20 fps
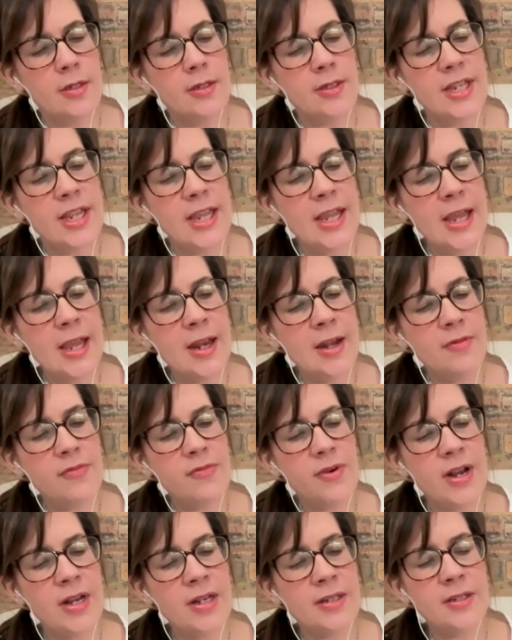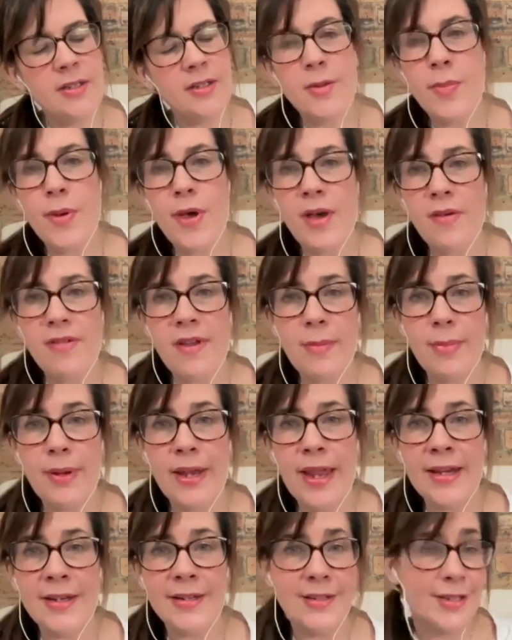tea and a friend, the perfect
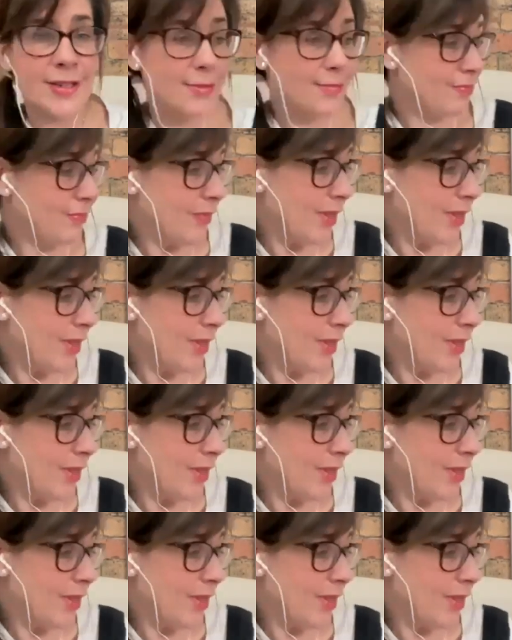blend.